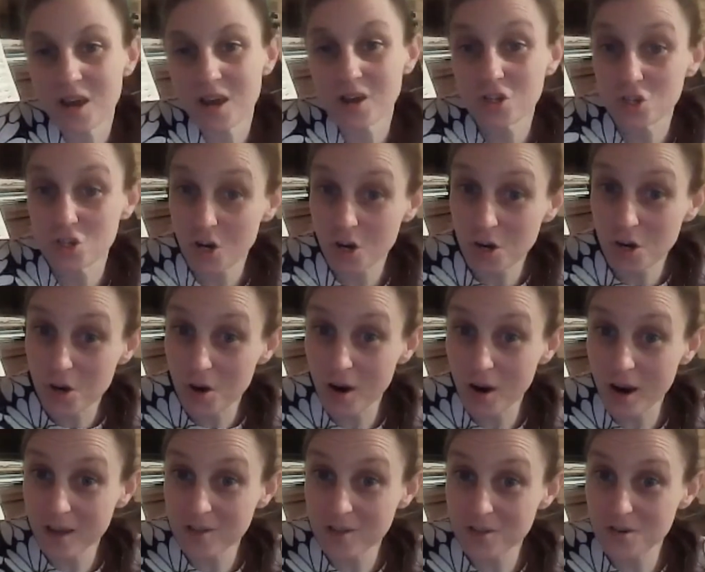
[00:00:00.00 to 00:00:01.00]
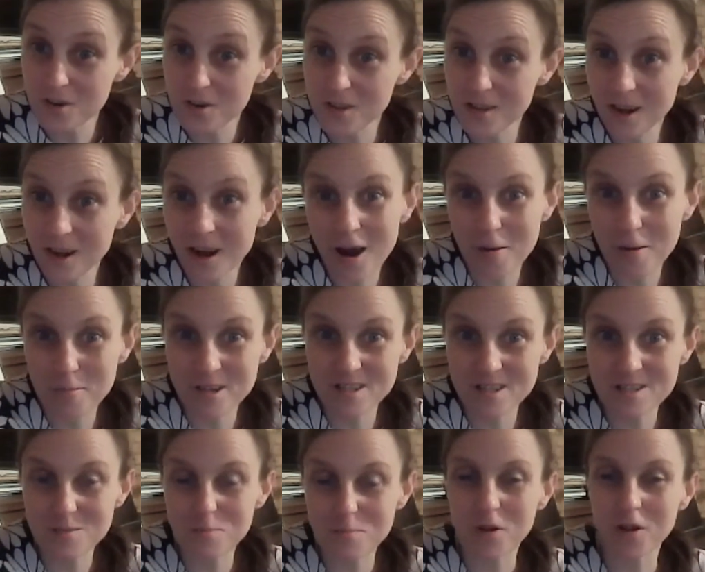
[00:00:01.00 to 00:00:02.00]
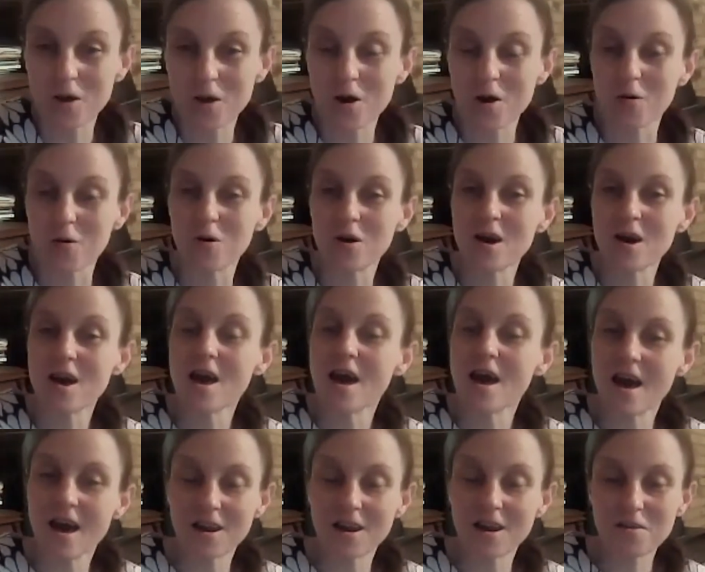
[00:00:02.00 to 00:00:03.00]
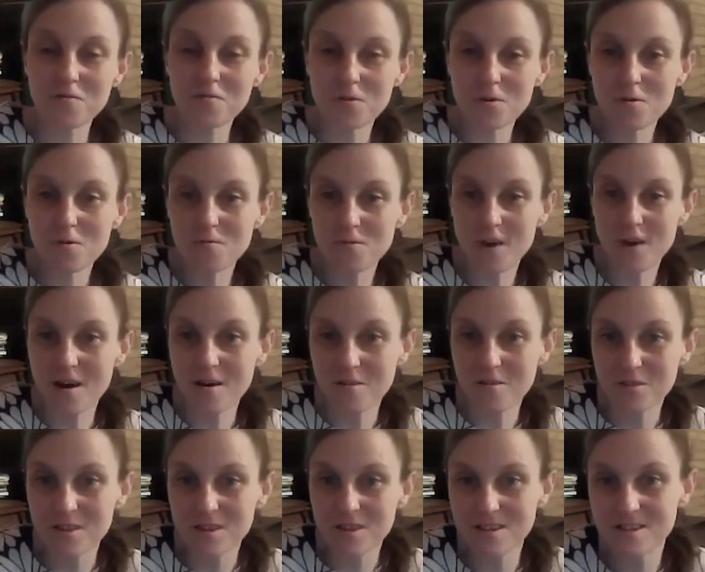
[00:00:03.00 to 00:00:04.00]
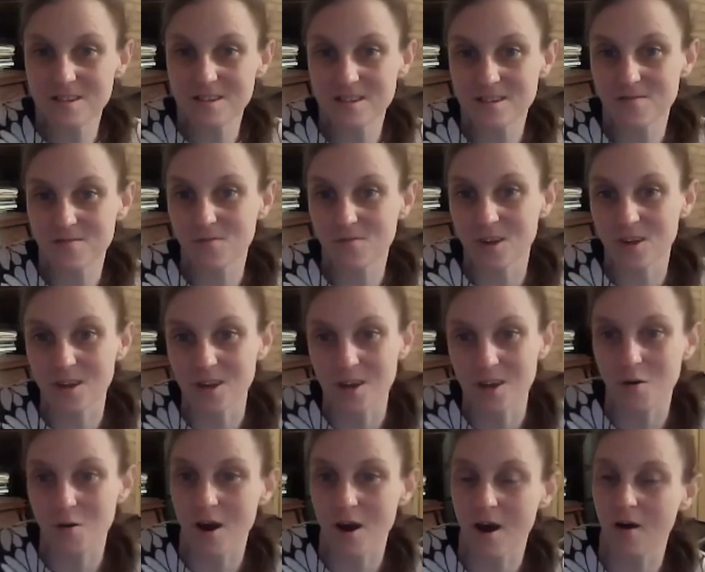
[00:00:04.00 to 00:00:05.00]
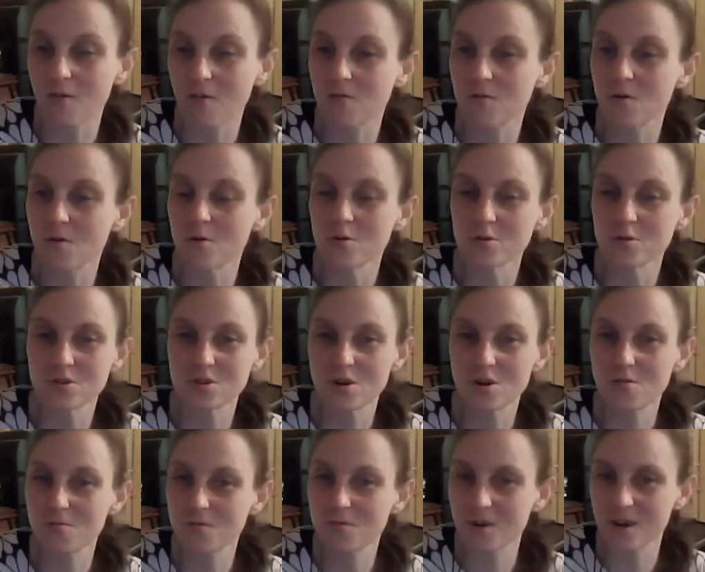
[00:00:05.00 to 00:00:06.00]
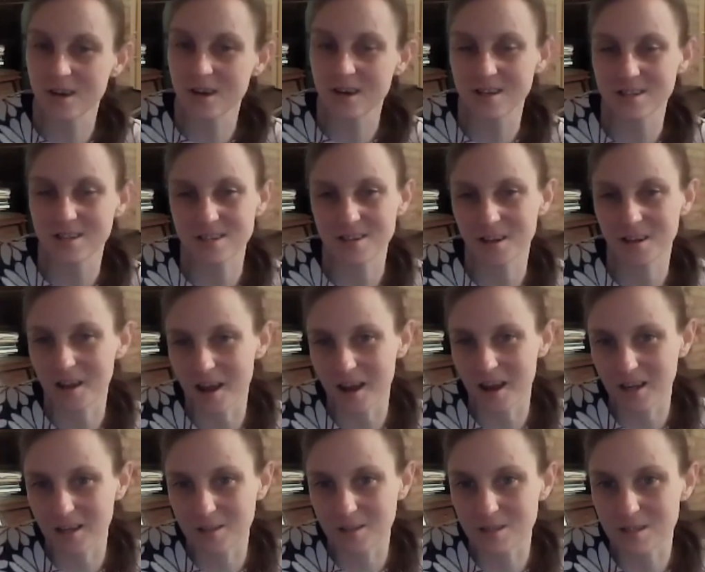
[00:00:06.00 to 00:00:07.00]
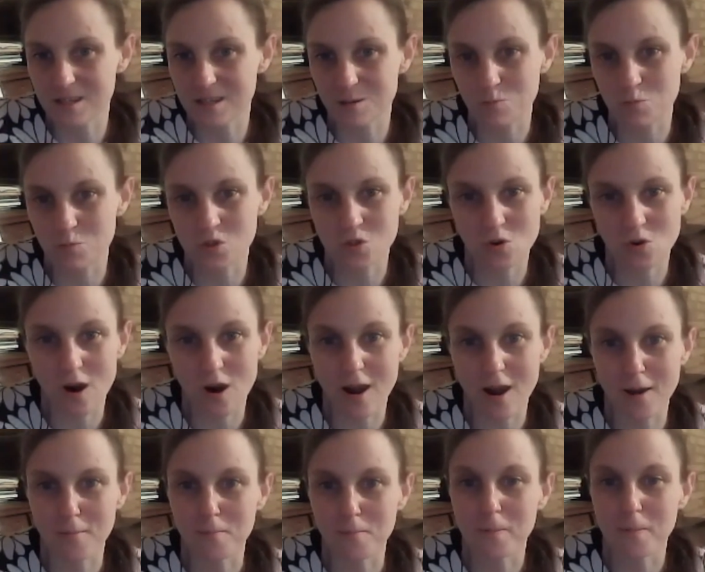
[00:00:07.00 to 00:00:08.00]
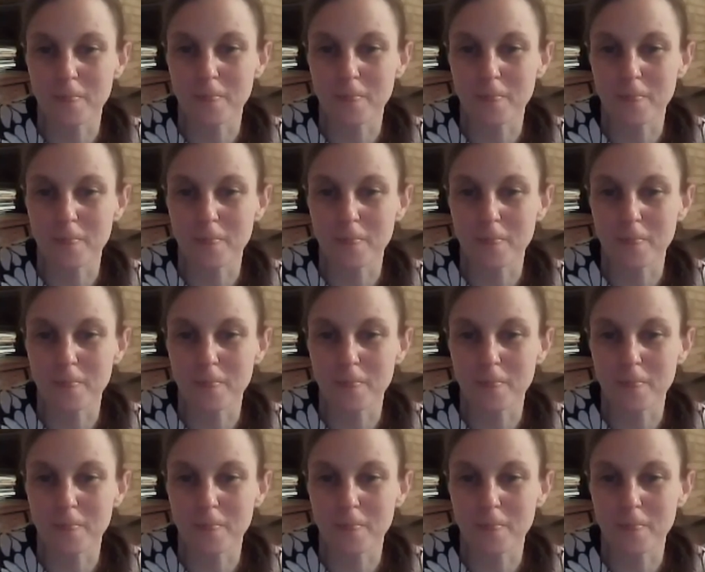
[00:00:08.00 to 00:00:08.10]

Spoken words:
Share your answer in the comments below. And if you found this video helpful, don't forget to like and subscribe.